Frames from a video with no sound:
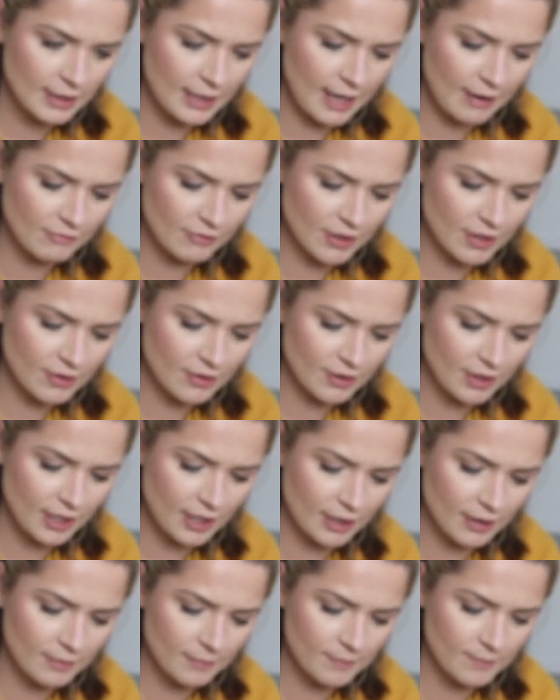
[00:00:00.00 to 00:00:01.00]

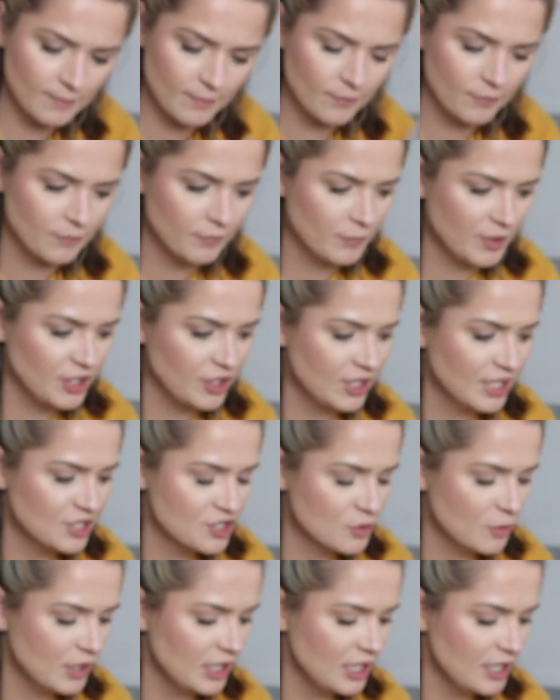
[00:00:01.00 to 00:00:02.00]
everything. But you
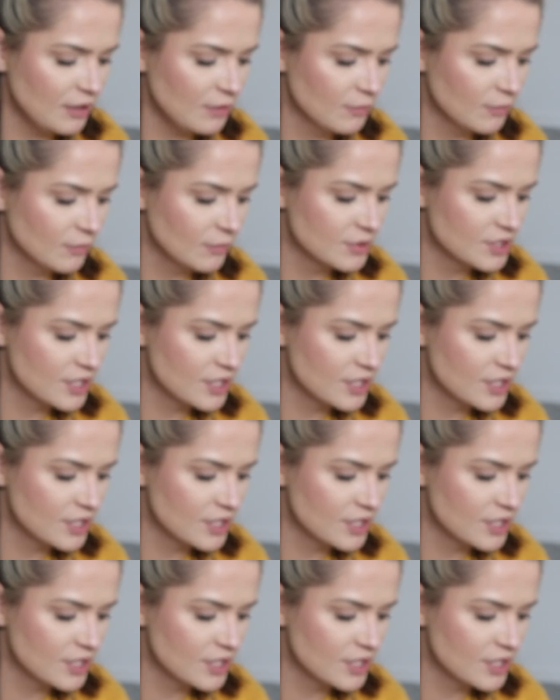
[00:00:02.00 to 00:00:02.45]
get 20